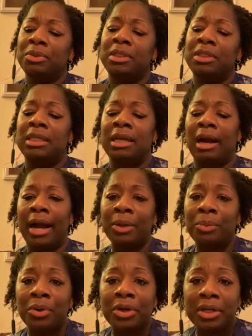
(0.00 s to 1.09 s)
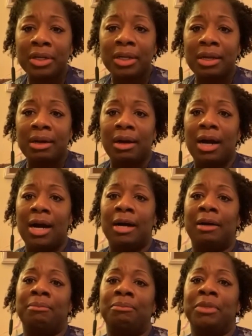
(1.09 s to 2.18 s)
DEI work,
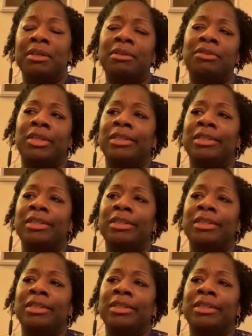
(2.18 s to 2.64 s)
because